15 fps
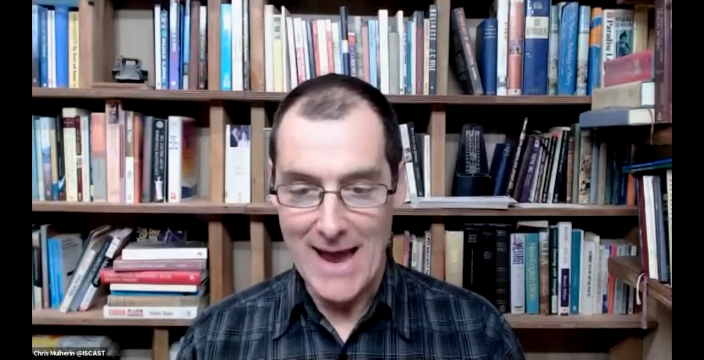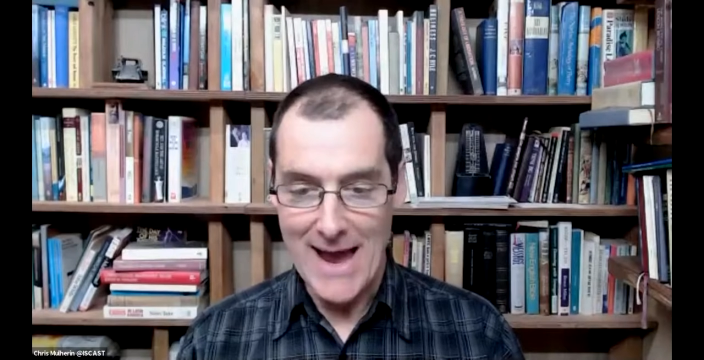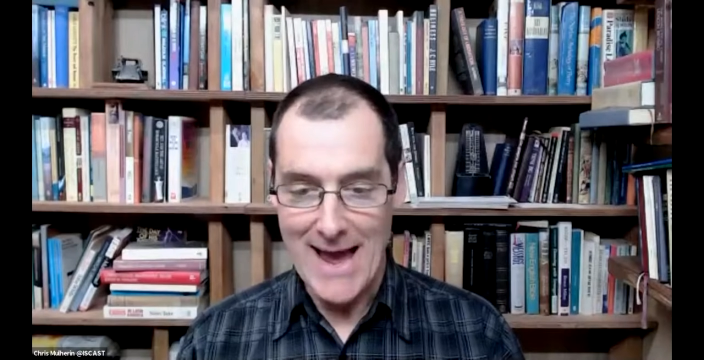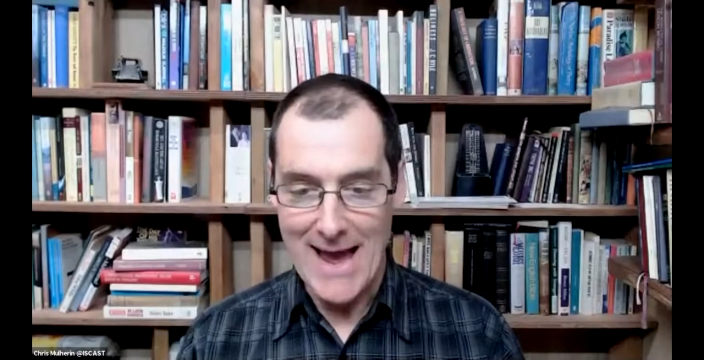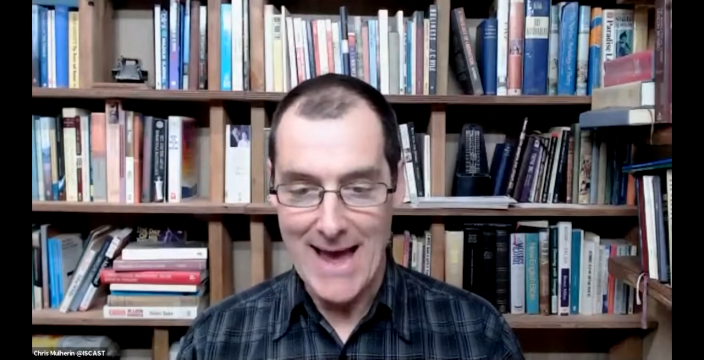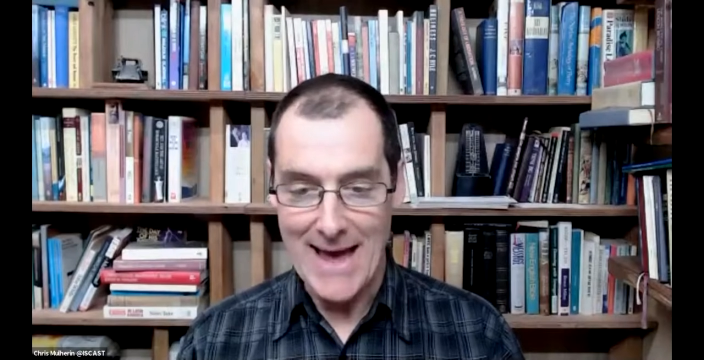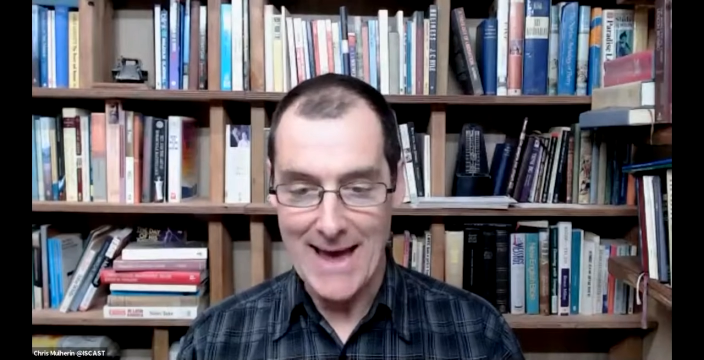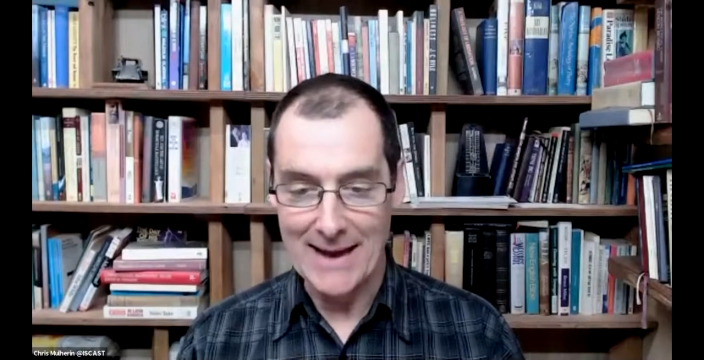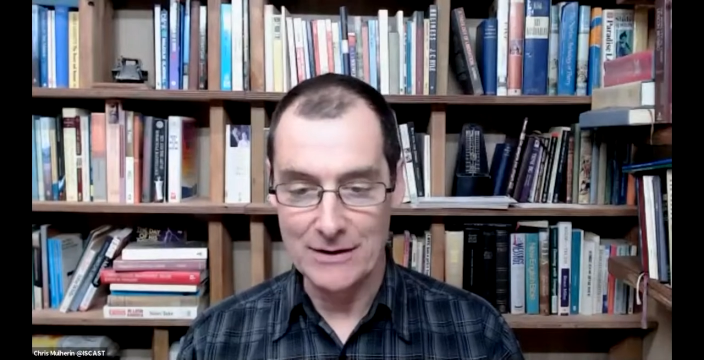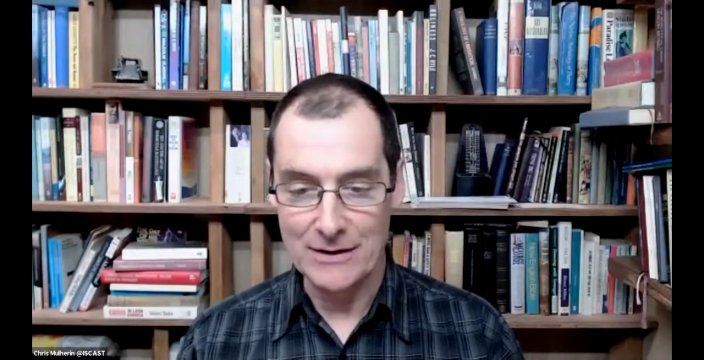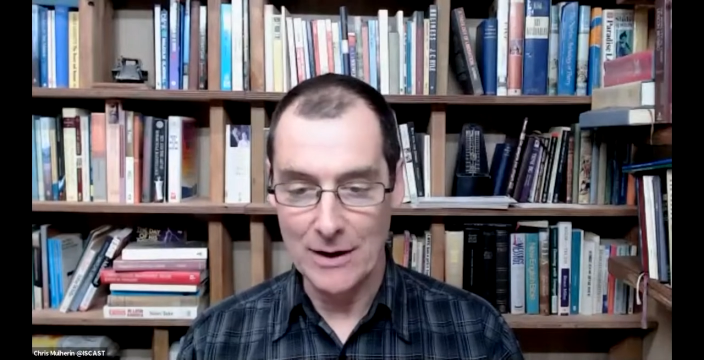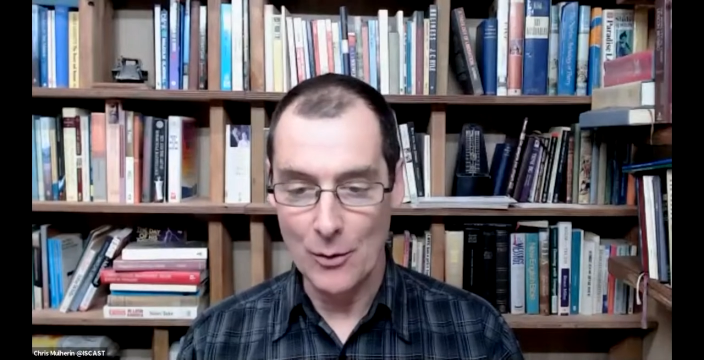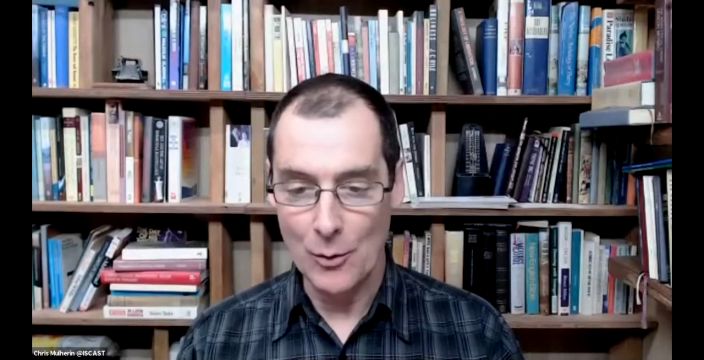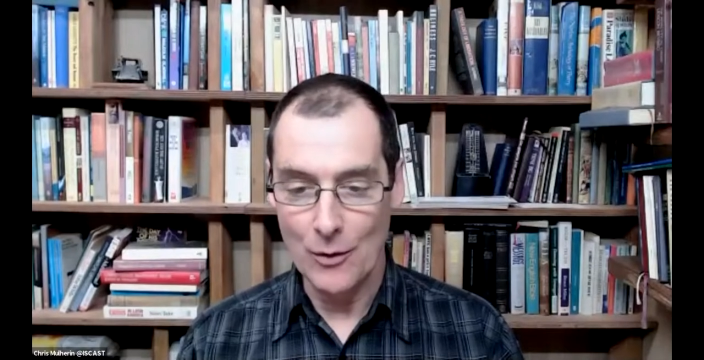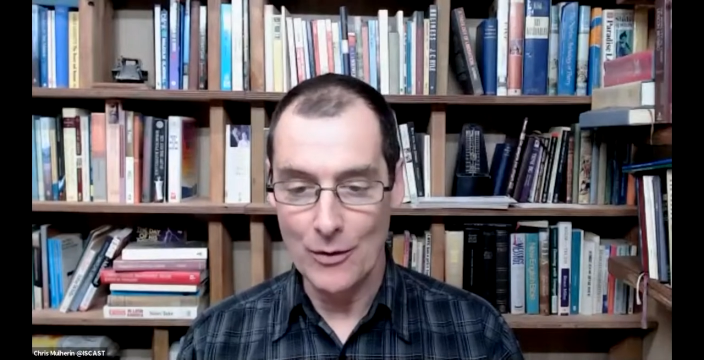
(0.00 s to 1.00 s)
And
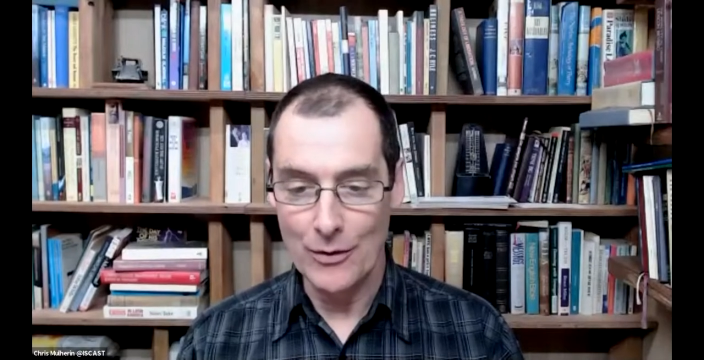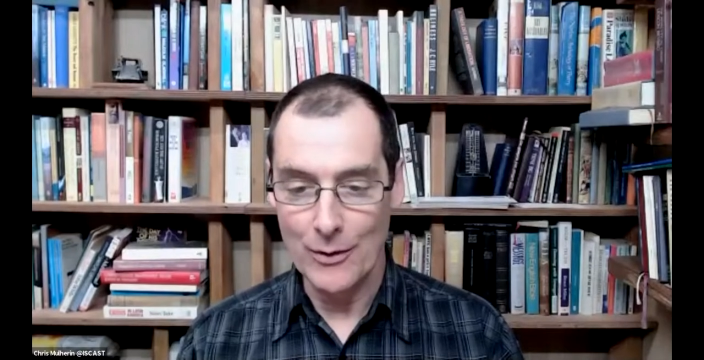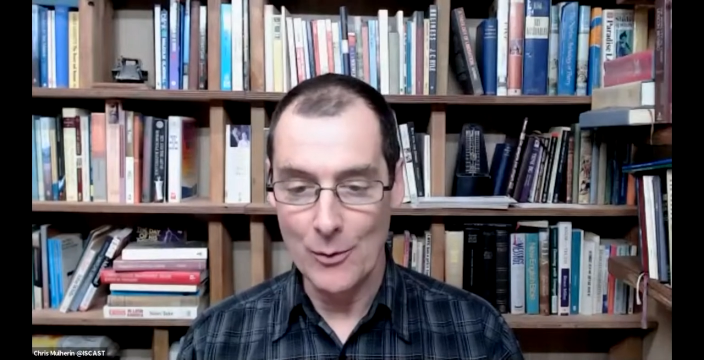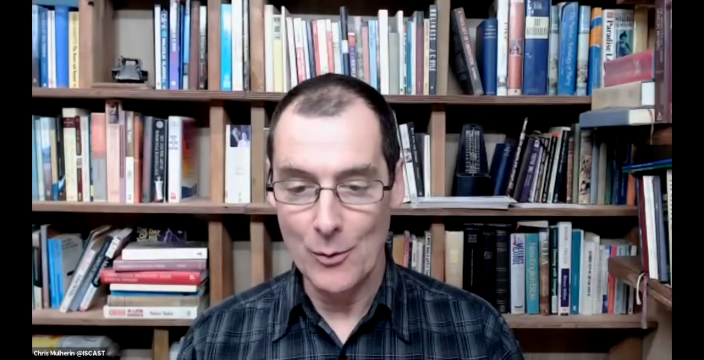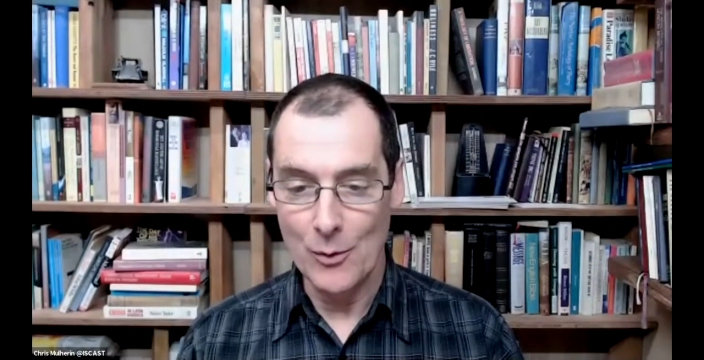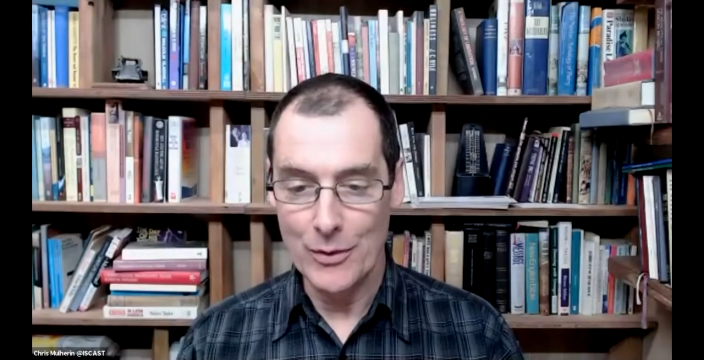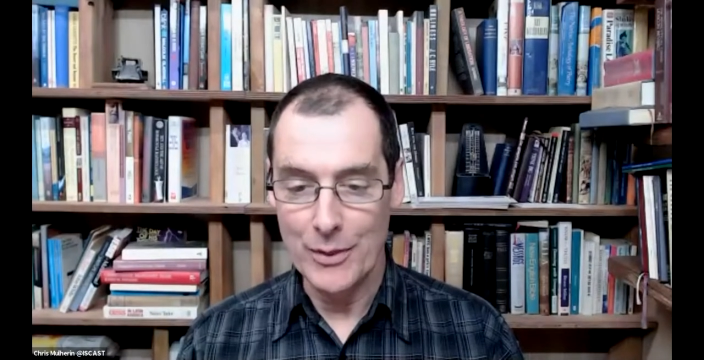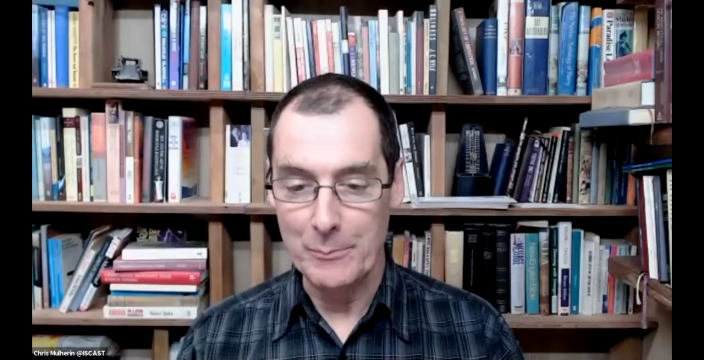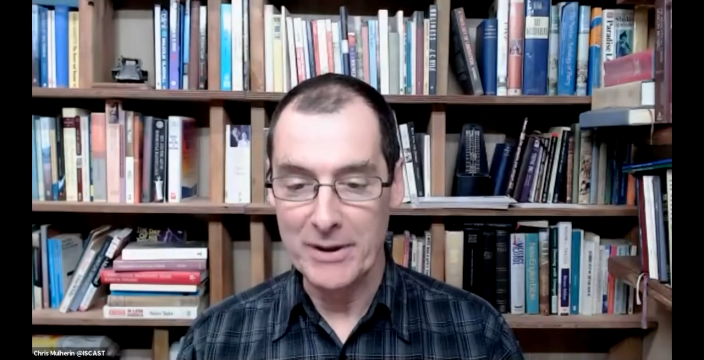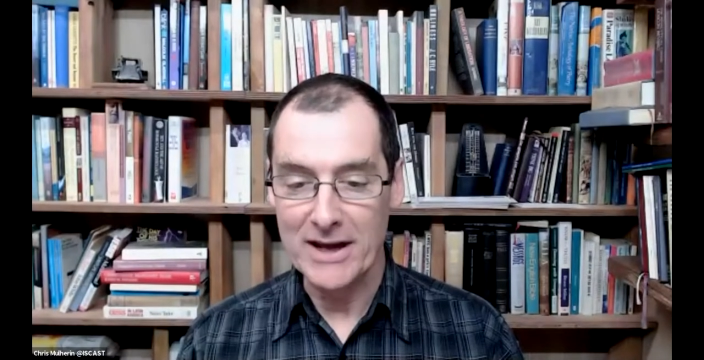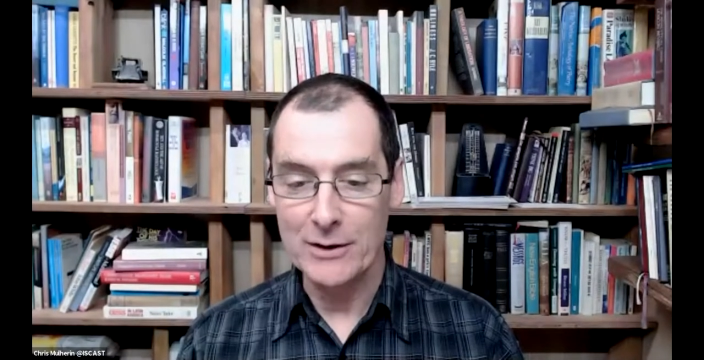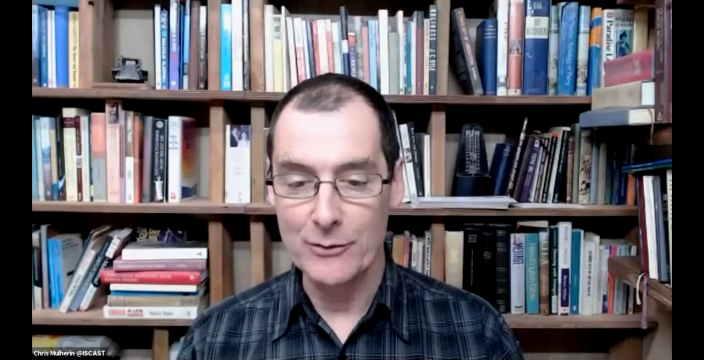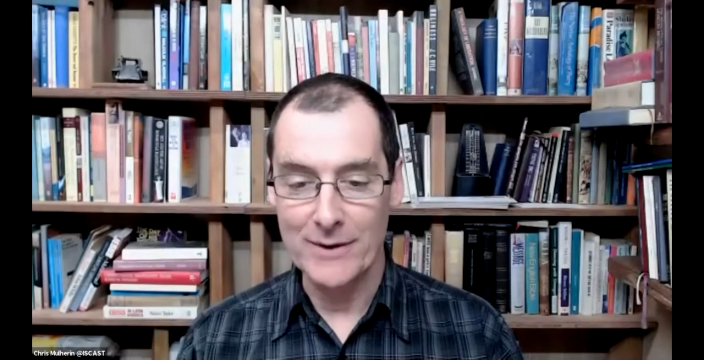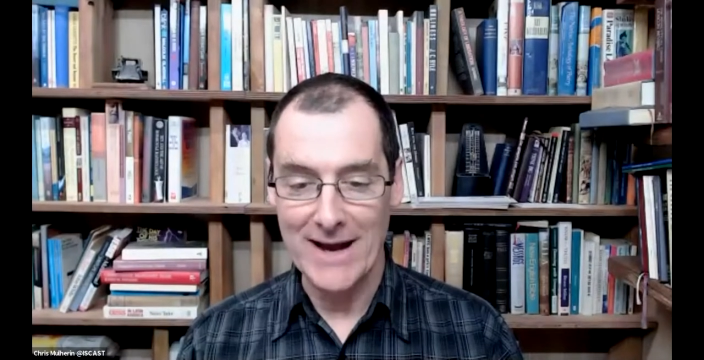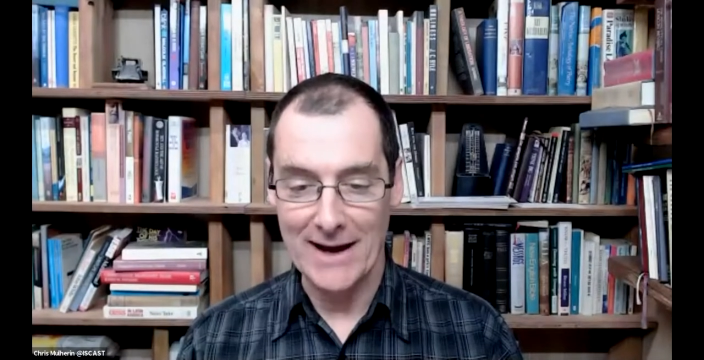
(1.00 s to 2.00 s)
the
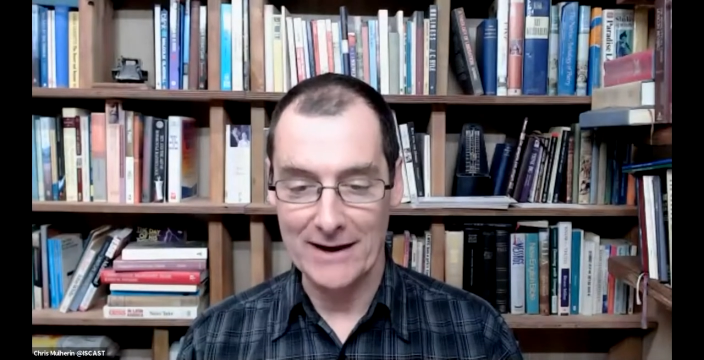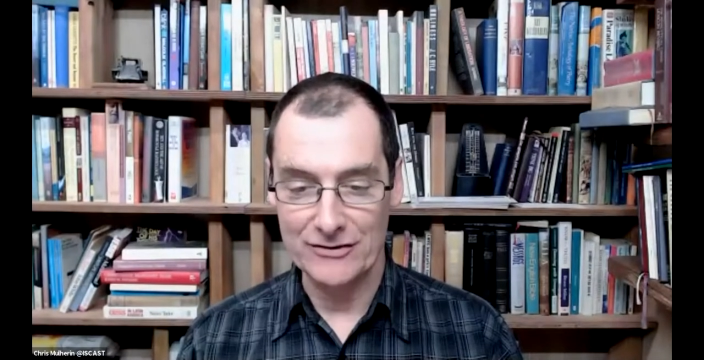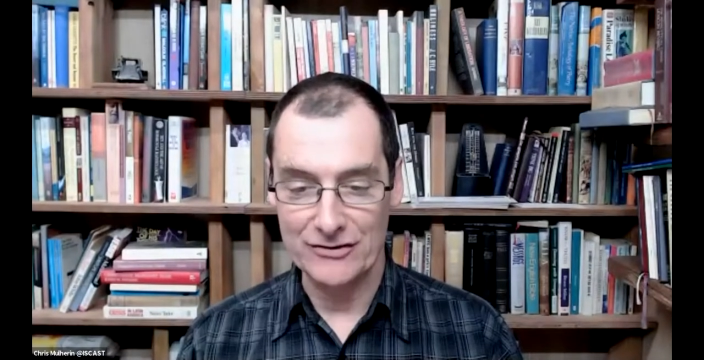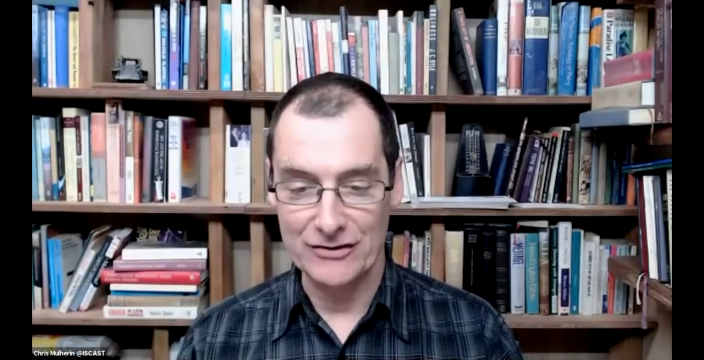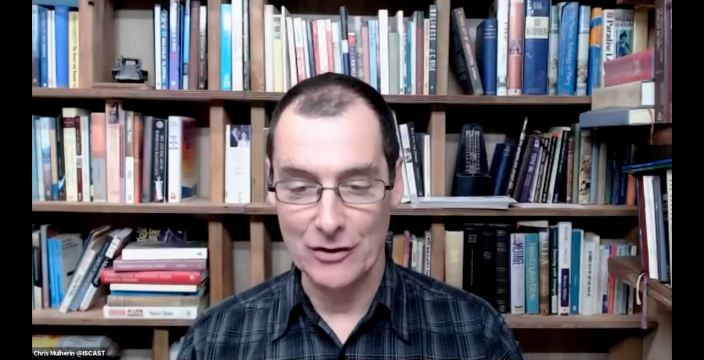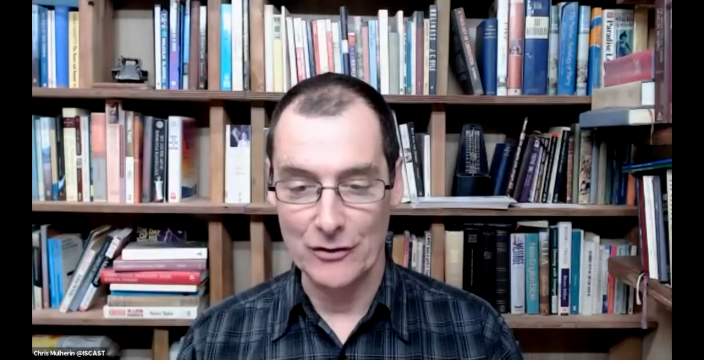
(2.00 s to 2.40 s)
big reaction